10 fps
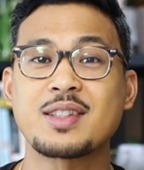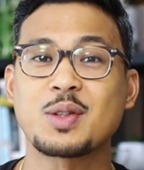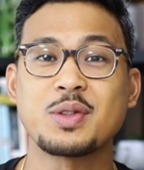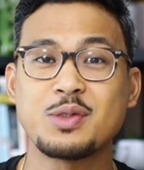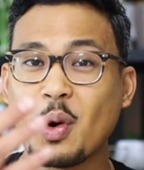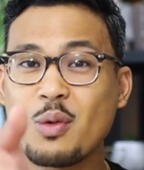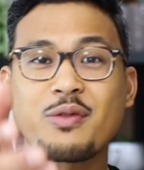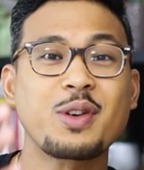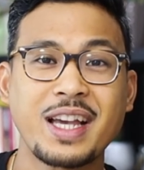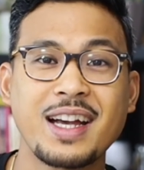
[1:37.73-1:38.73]
So
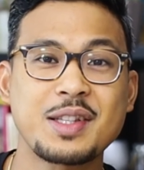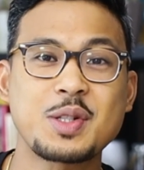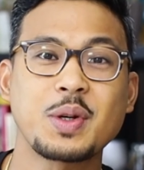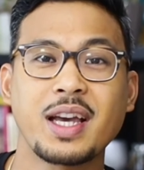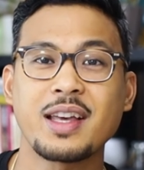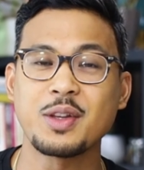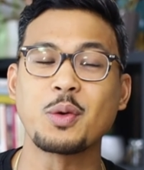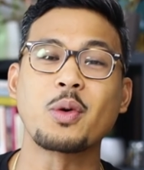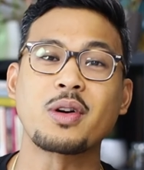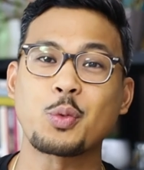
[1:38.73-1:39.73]
don't forget to get
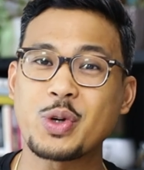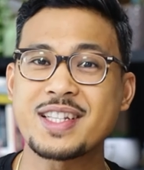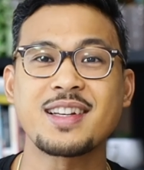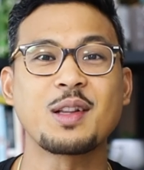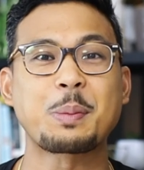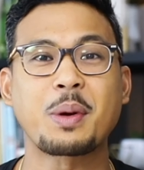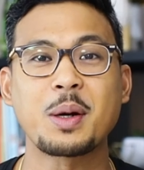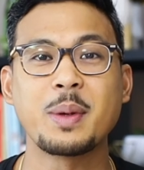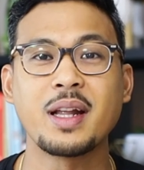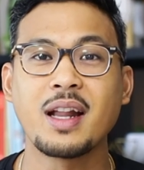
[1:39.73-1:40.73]
your reseller
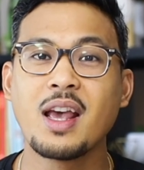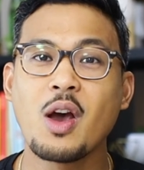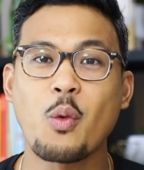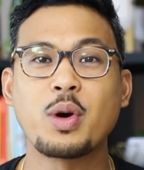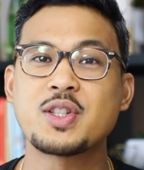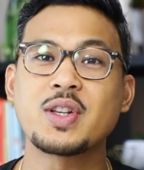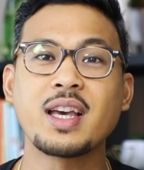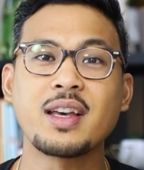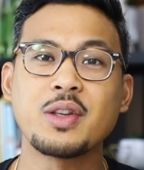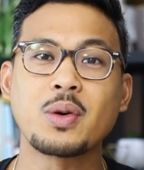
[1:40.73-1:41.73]
permit once you
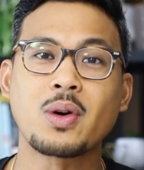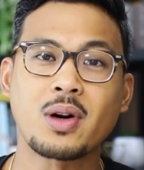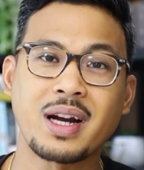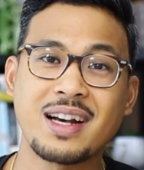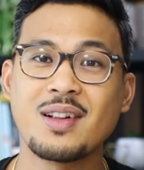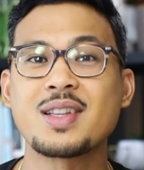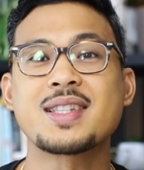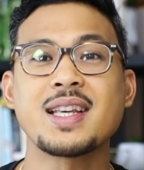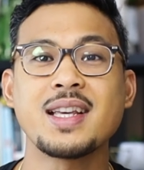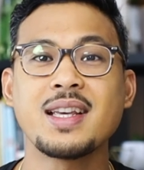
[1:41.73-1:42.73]
get your
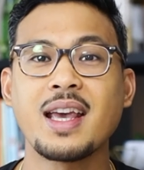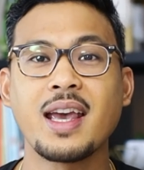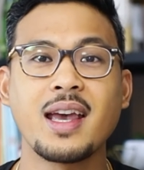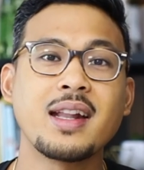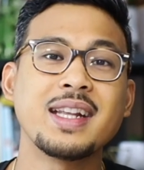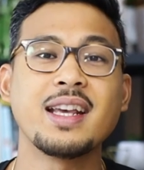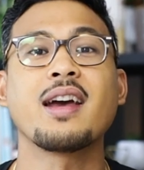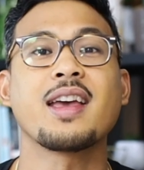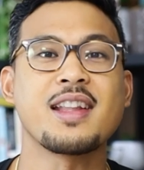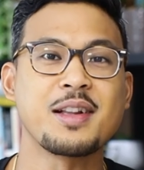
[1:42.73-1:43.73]
LLC and
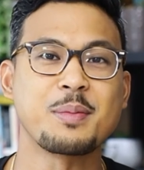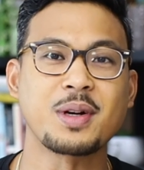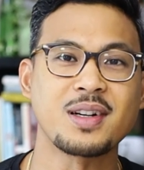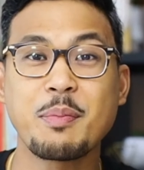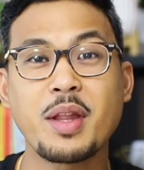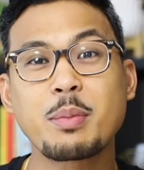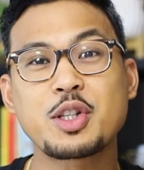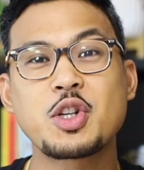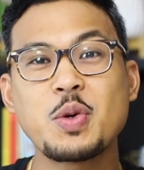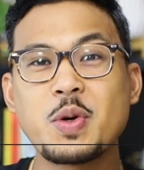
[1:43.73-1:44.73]
EIN number. Tip number
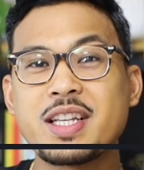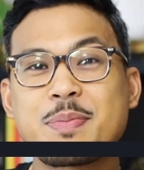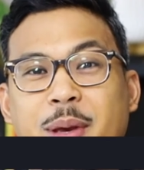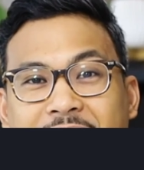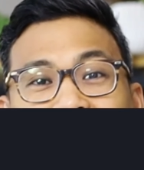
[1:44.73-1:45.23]
2 is being